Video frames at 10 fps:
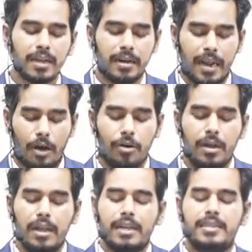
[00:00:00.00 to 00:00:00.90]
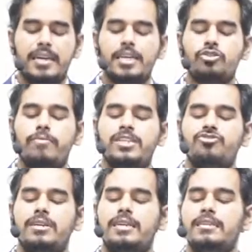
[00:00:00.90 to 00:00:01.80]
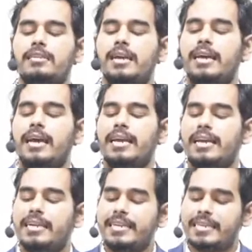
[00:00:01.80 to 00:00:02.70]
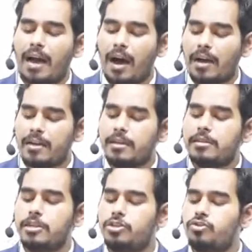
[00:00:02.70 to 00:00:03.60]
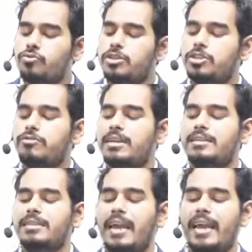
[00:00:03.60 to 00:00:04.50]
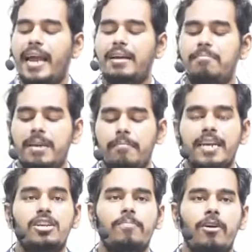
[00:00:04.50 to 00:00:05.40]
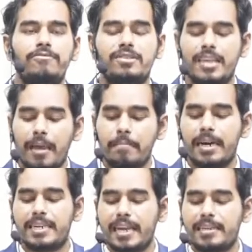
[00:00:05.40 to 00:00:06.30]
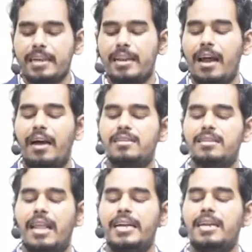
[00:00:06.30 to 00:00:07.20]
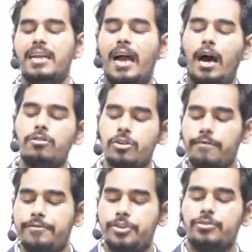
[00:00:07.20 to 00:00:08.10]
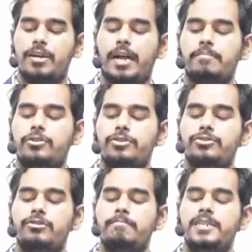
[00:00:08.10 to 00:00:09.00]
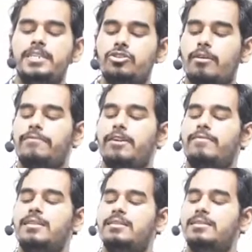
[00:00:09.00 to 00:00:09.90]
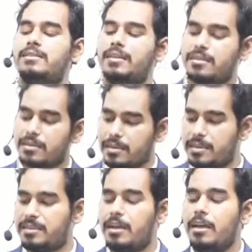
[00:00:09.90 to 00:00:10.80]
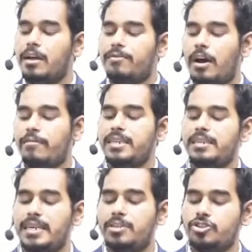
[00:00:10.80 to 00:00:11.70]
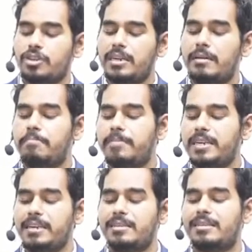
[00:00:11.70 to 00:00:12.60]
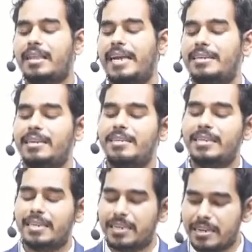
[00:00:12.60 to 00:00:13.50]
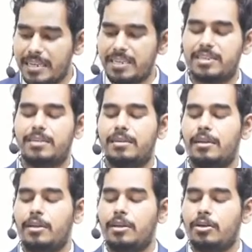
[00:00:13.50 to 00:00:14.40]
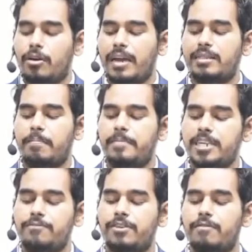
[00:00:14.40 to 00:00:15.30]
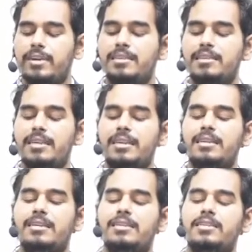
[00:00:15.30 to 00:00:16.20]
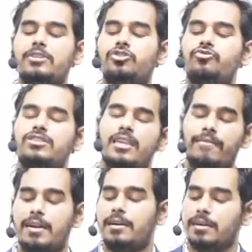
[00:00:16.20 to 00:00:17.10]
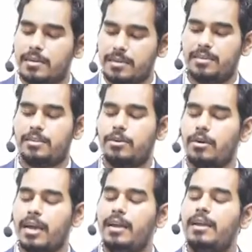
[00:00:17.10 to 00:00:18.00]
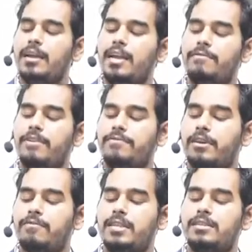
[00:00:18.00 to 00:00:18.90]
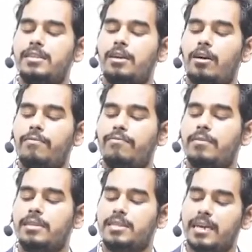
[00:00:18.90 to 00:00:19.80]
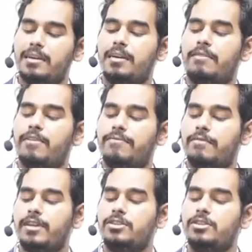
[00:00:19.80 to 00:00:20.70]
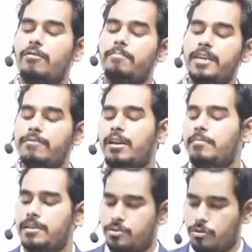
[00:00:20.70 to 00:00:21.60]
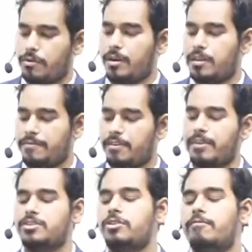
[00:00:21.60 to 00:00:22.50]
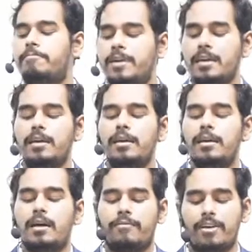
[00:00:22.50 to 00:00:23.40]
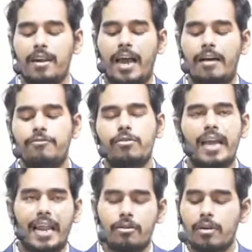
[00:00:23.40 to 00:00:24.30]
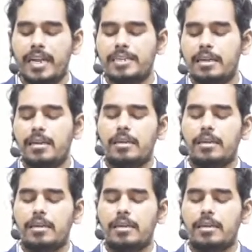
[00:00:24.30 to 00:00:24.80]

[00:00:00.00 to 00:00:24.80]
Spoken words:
Now the next question is, in a guitar, the two strings A and B made up of same material are slightly out of tune and produce beats of frequency 6 hertz. Now when tension in B is slightly decreased, okay, the beat frequency increases to 7 hertz. Okay, if the frequency of B will be, so the frequency of B will have to calculate.